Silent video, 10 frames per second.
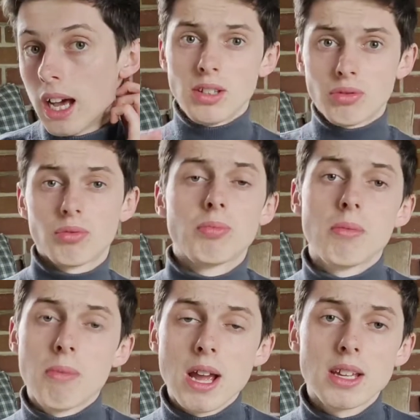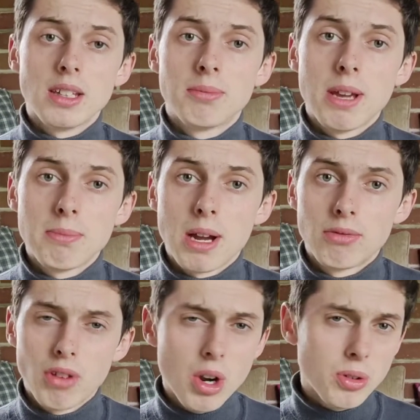This mic is made by
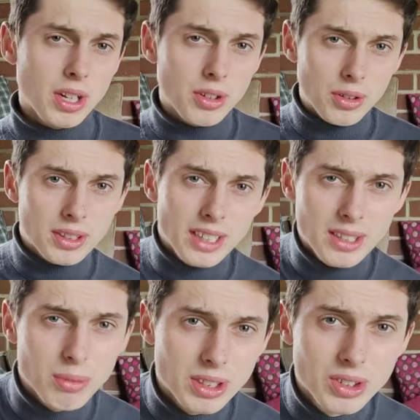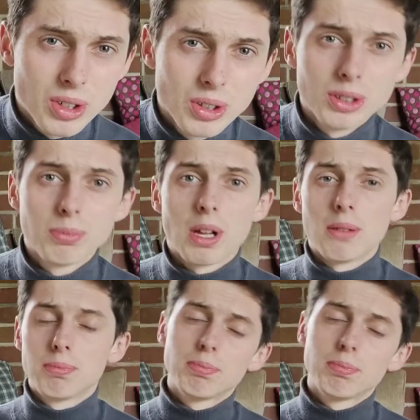Rode. I don't know exactly what it's called, but I'll